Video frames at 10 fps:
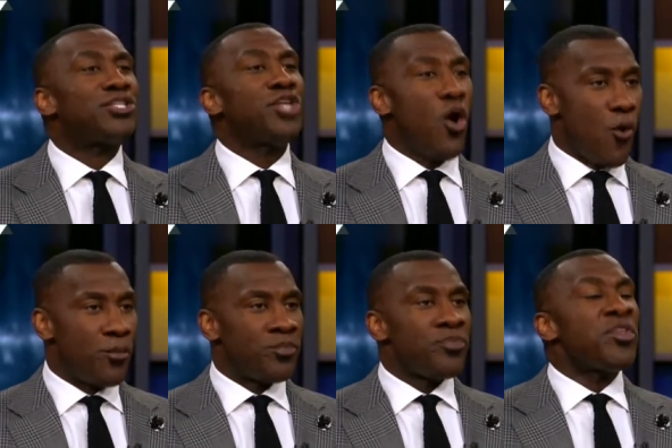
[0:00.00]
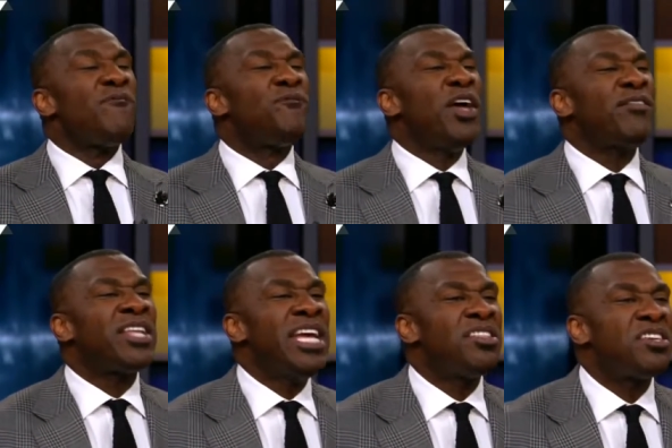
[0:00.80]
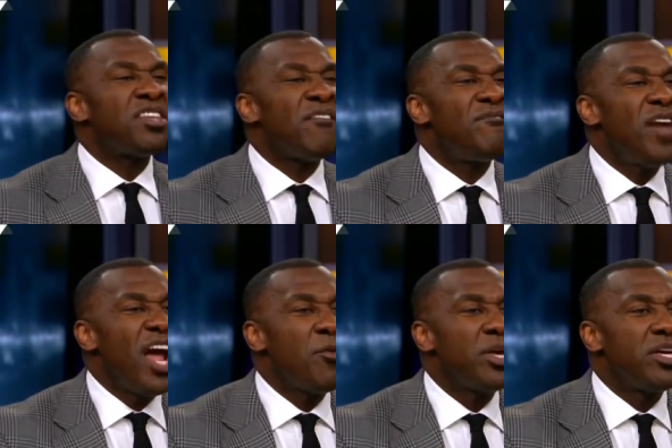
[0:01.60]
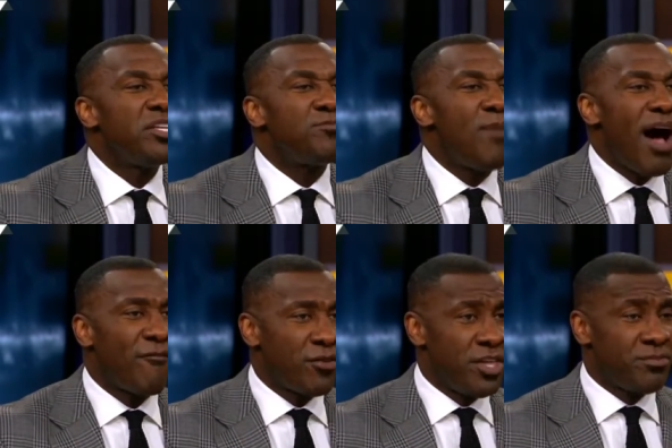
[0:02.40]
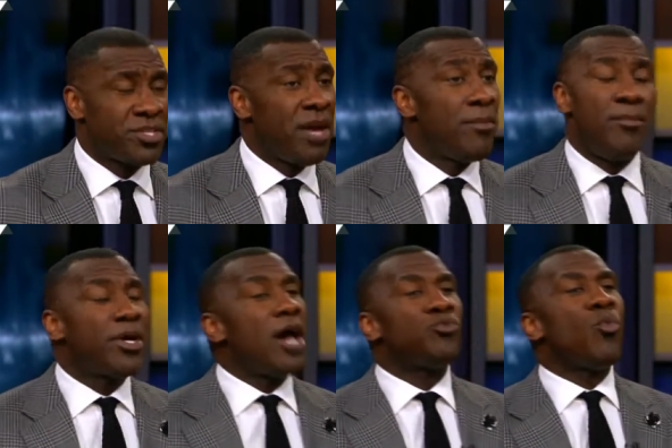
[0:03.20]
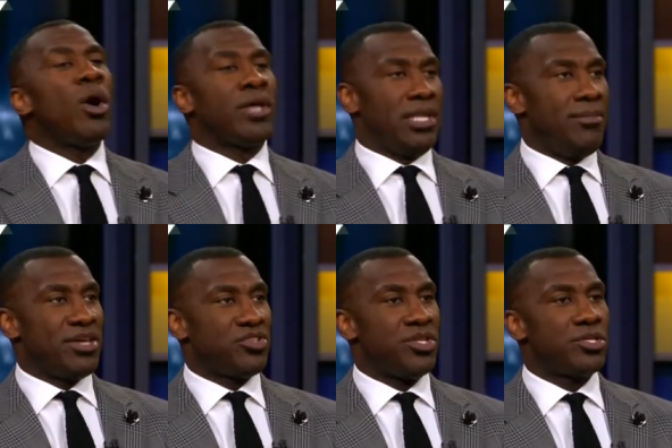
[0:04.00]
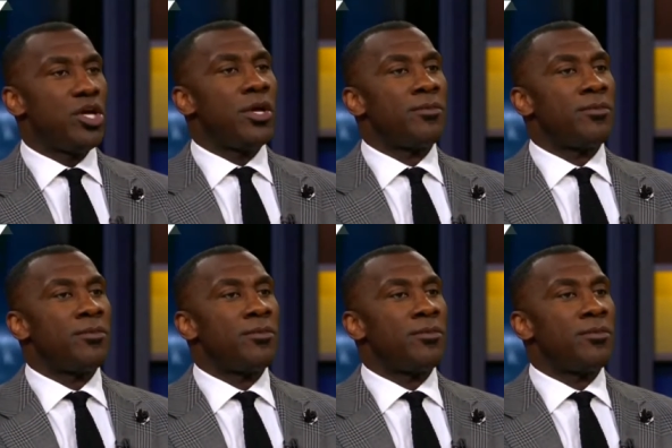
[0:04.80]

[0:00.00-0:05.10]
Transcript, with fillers: So, 15th is a very good spot for them, mm-hmm. Skip, because, okay, let me ask you this.